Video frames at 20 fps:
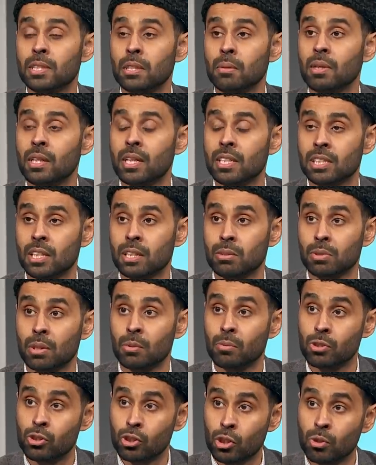
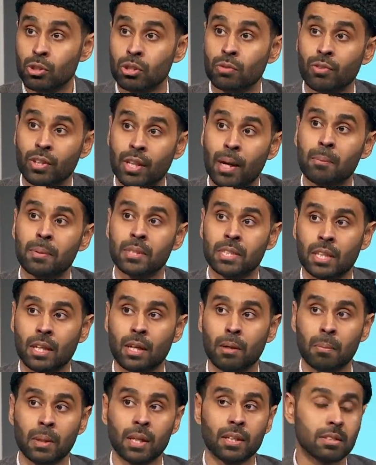Masih-e-Maud was chosen for that
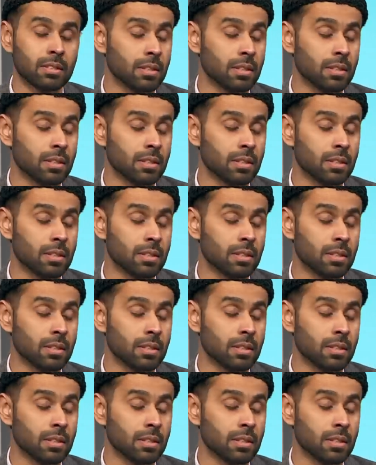particular place.